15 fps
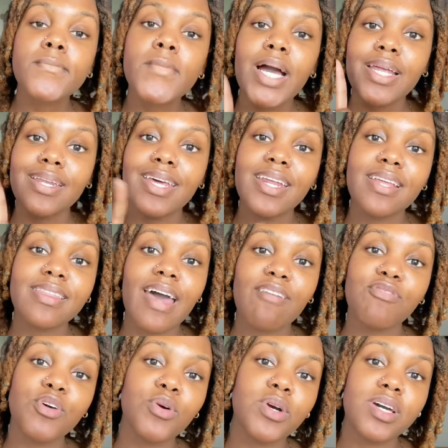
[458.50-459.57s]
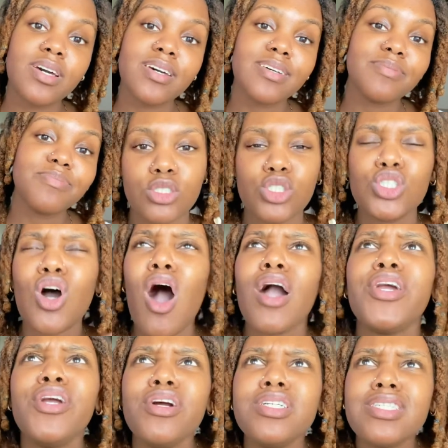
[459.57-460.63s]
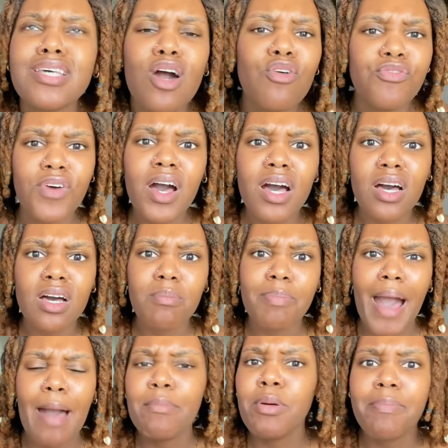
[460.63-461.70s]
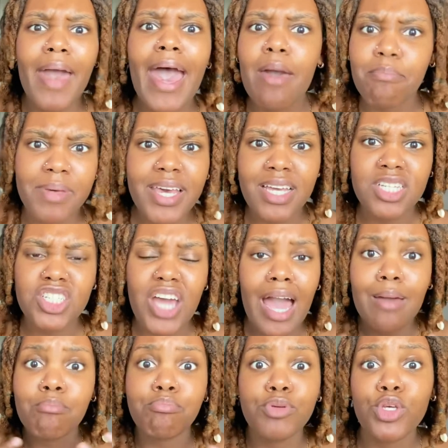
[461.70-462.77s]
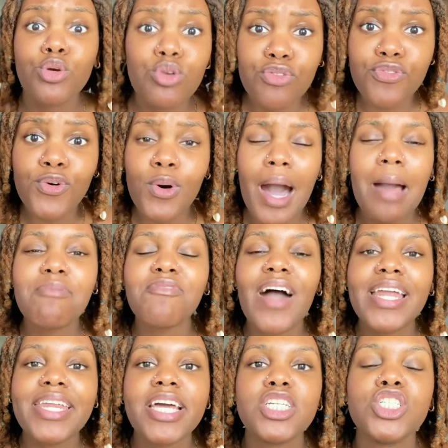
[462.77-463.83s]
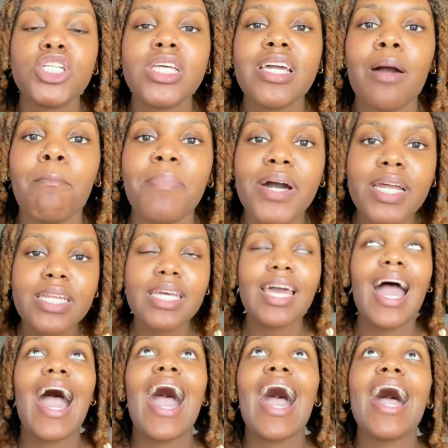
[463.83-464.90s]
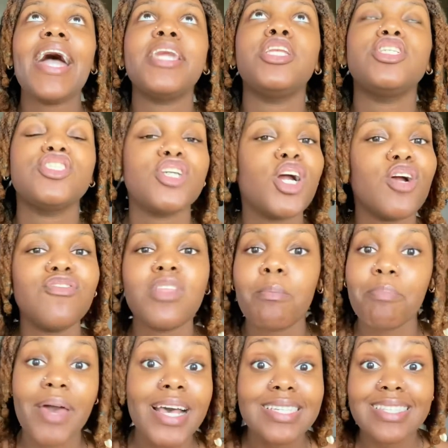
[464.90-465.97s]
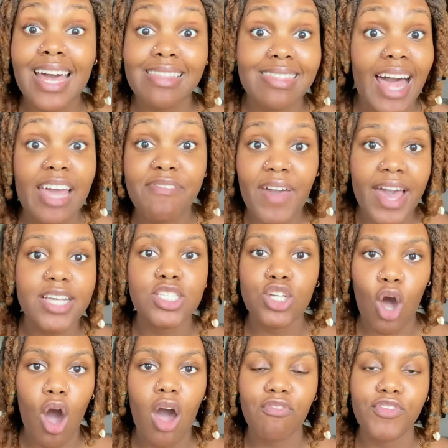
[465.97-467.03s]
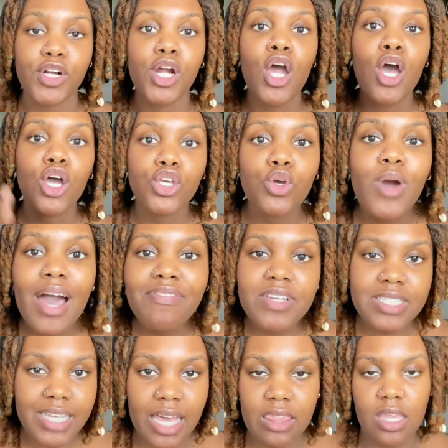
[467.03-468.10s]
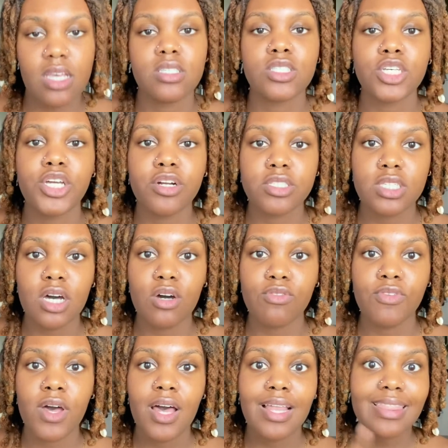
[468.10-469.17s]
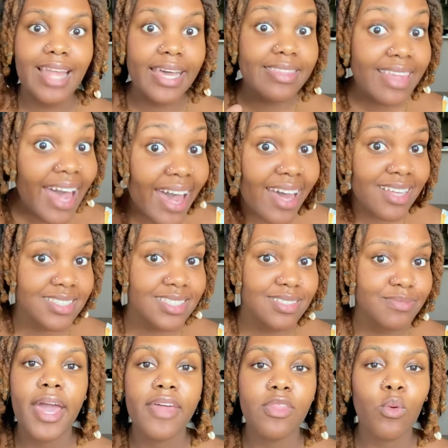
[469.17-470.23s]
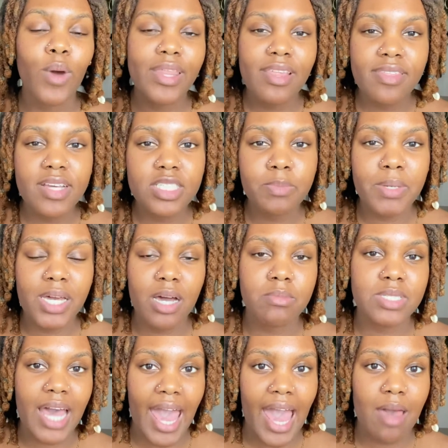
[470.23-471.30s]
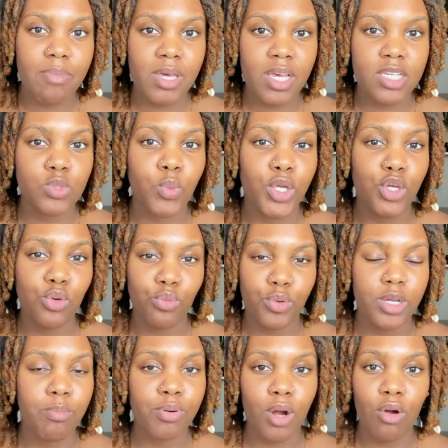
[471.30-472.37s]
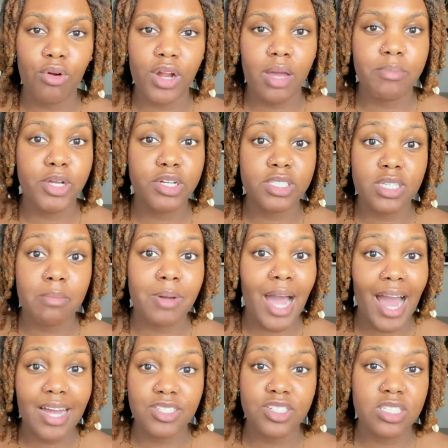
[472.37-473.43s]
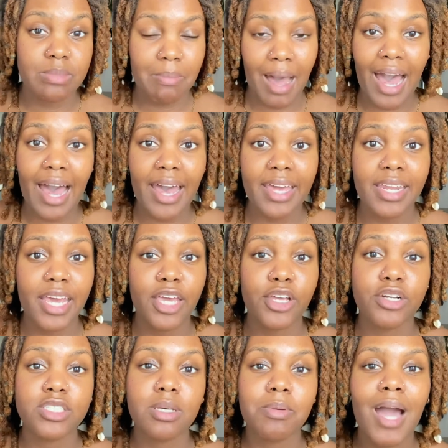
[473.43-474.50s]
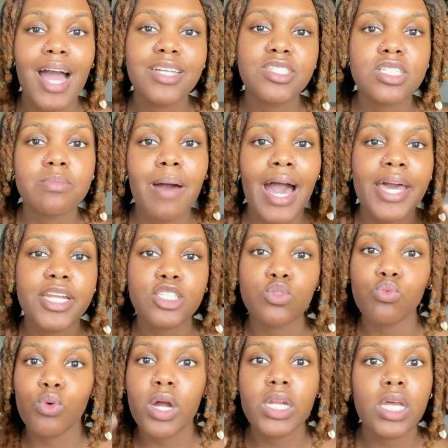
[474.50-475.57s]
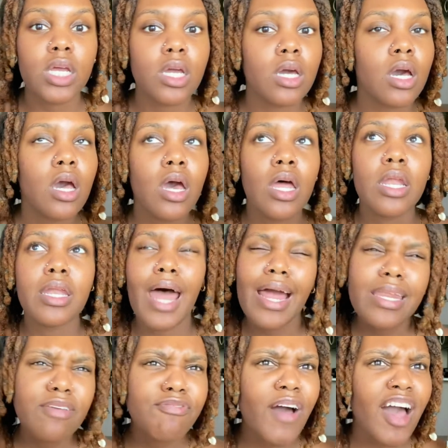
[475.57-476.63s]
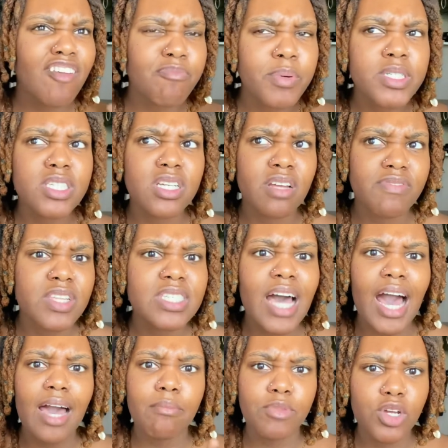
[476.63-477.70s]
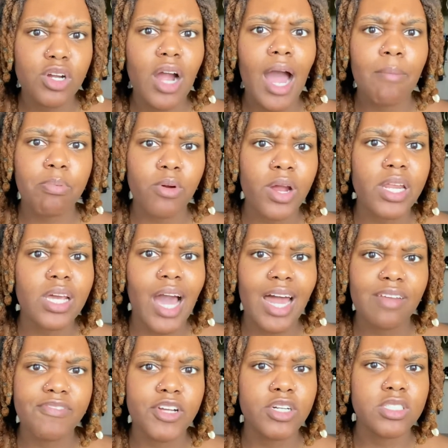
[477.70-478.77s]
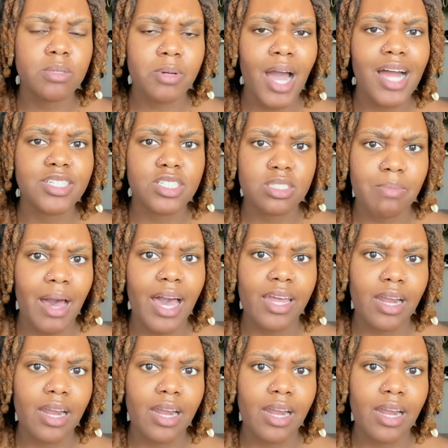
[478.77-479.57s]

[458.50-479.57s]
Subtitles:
Didn't that feel good? Talk yourself up. I'm a bad bitch. I'm beautiful. I'm financially abundant. I deserve the best that life has to offer. You have to say things to yourself like that. And the way that this becomes a habit is when you reprogram your subconscious mind. And your subconscious mind is running 95% of the time. You're operating out of your subconscious mind, I